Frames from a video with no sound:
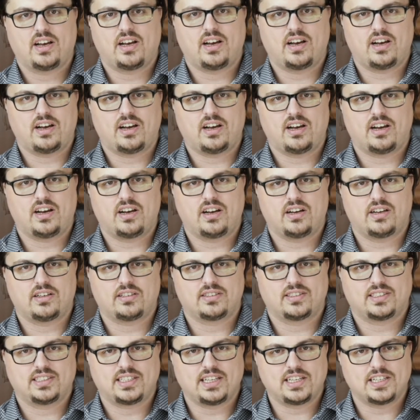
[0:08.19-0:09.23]

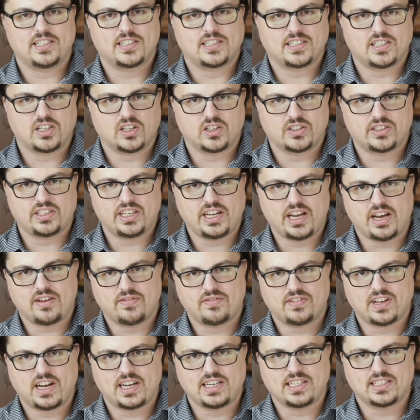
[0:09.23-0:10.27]
CineStill
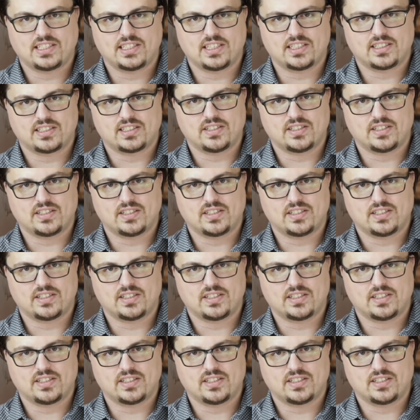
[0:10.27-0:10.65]
Df96